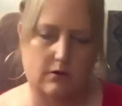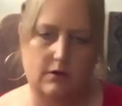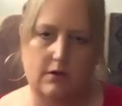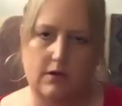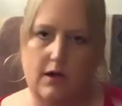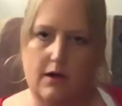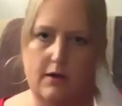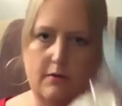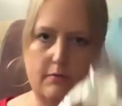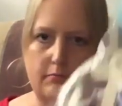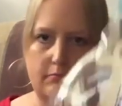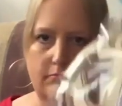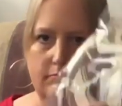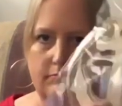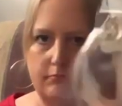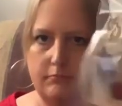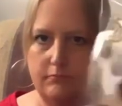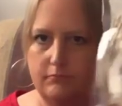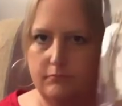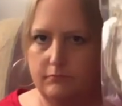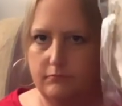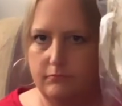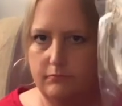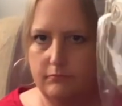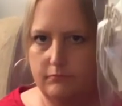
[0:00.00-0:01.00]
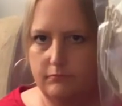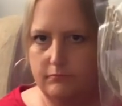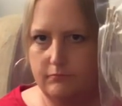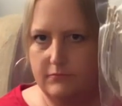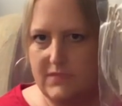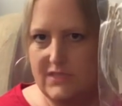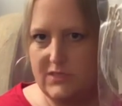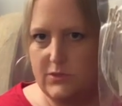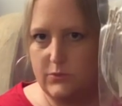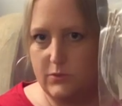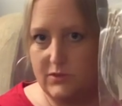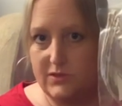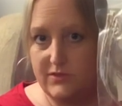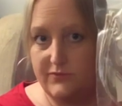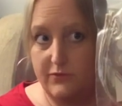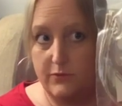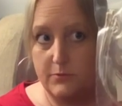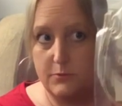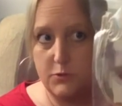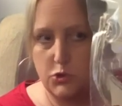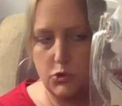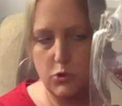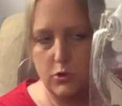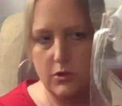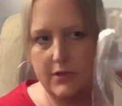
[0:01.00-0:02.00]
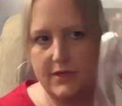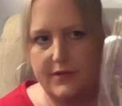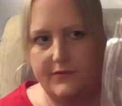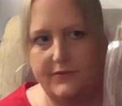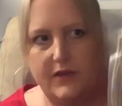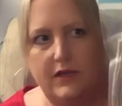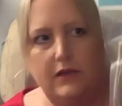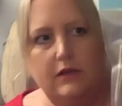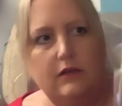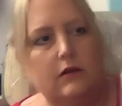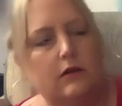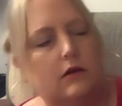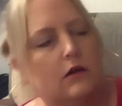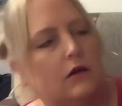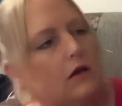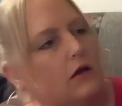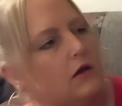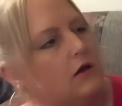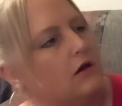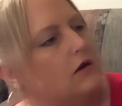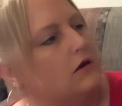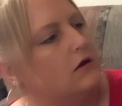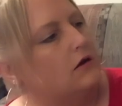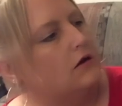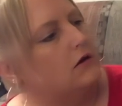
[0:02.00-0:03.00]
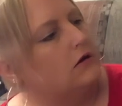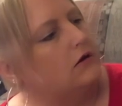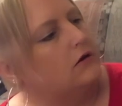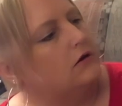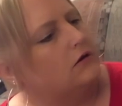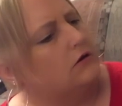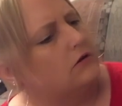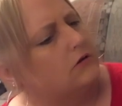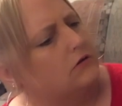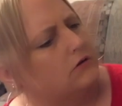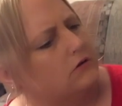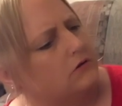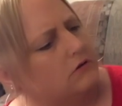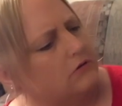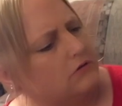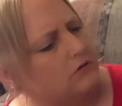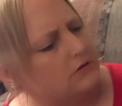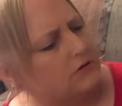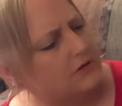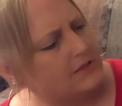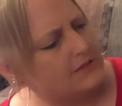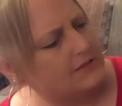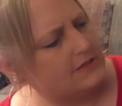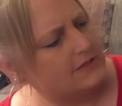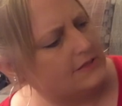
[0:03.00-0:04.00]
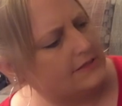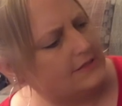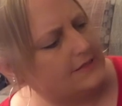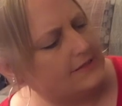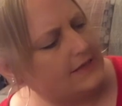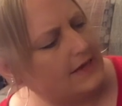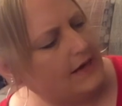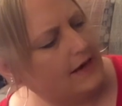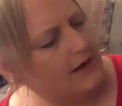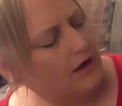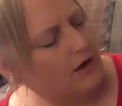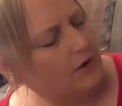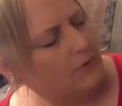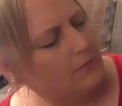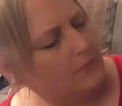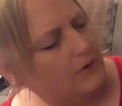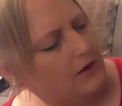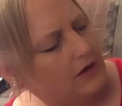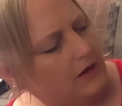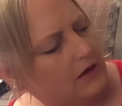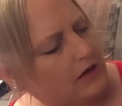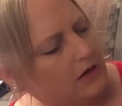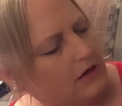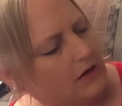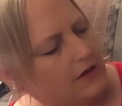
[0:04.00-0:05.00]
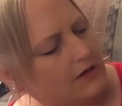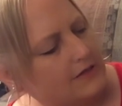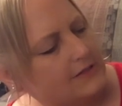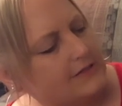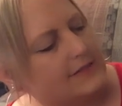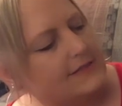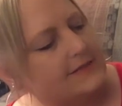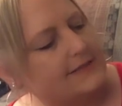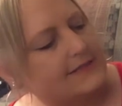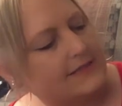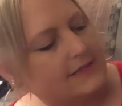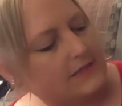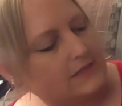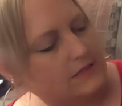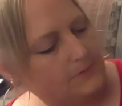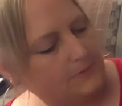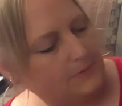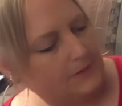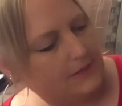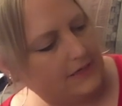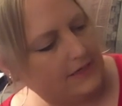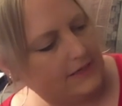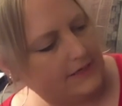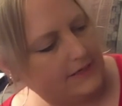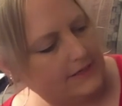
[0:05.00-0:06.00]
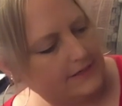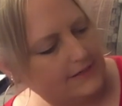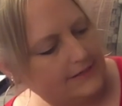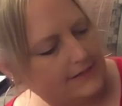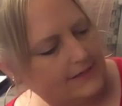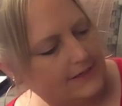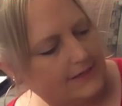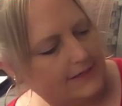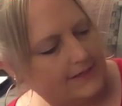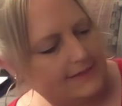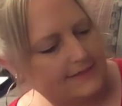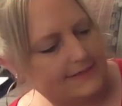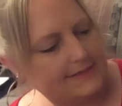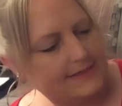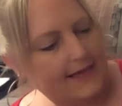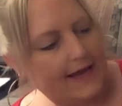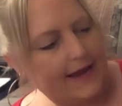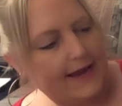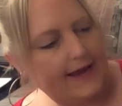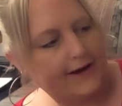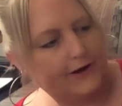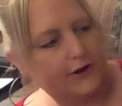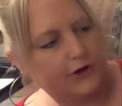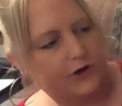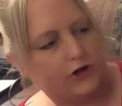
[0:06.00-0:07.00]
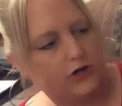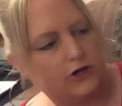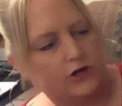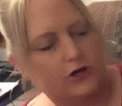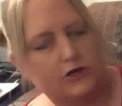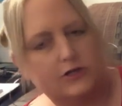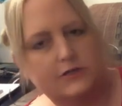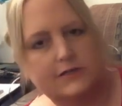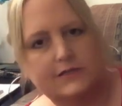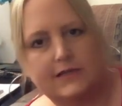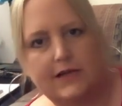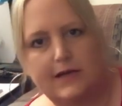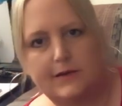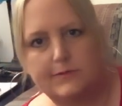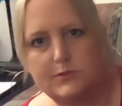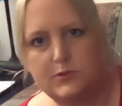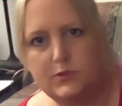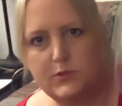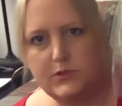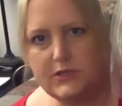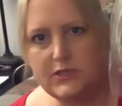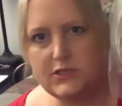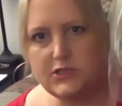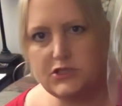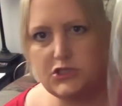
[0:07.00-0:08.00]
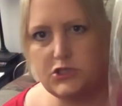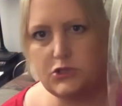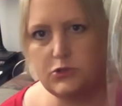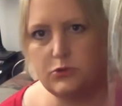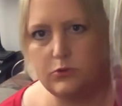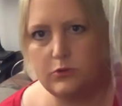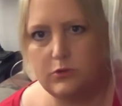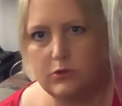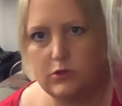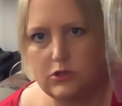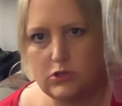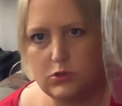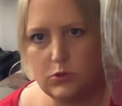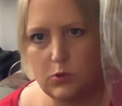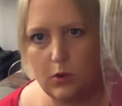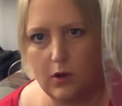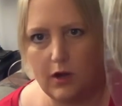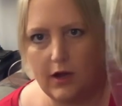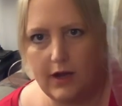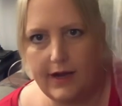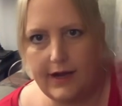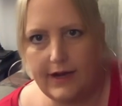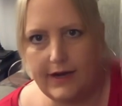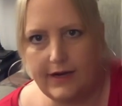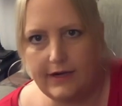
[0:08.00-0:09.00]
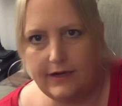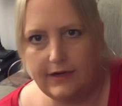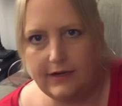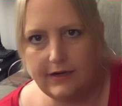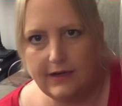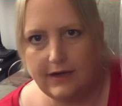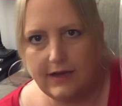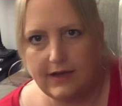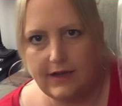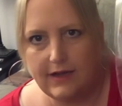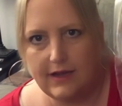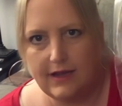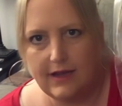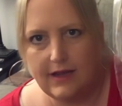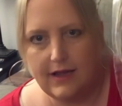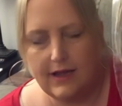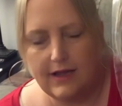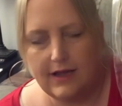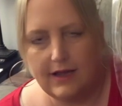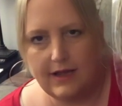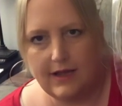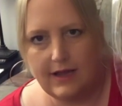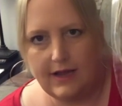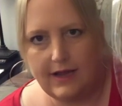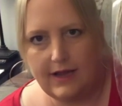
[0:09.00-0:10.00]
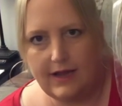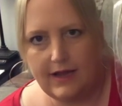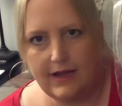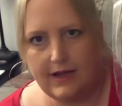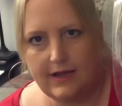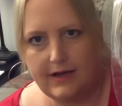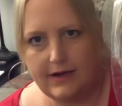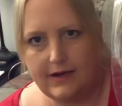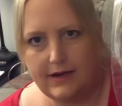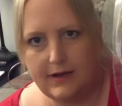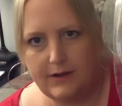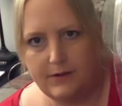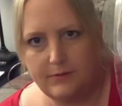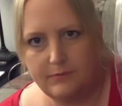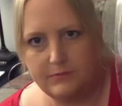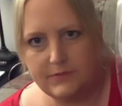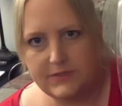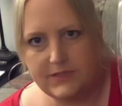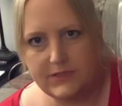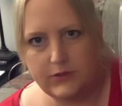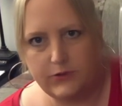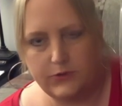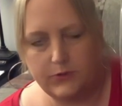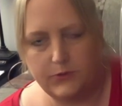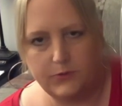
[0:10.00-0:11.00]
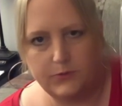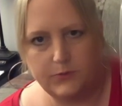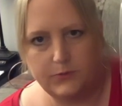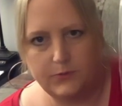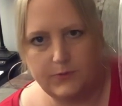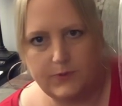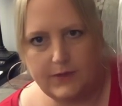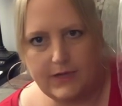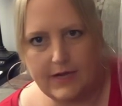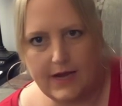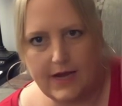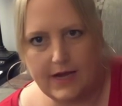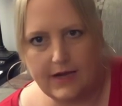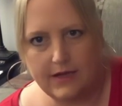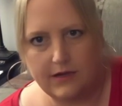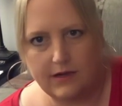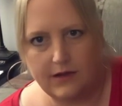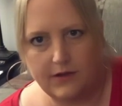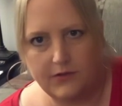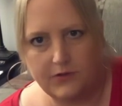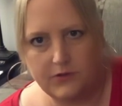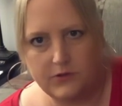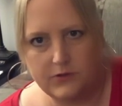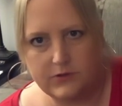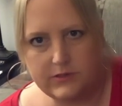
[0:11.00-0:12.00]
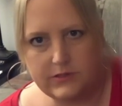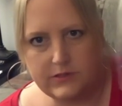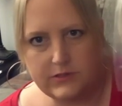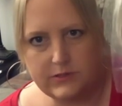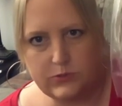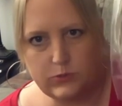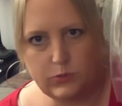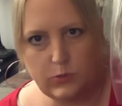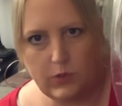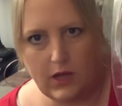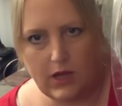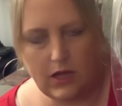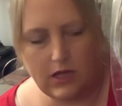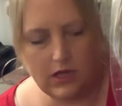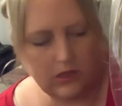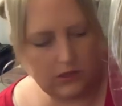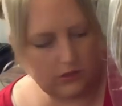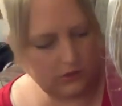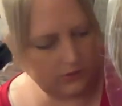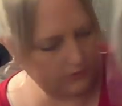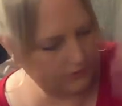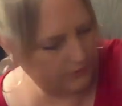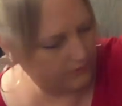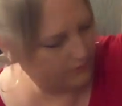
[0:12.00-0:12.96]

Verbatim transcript: um, this one's from Shore Living. Does it say how many? It's a six piece and it's the anchors, comes with the jute twine. And um, so yeah, I got those as well.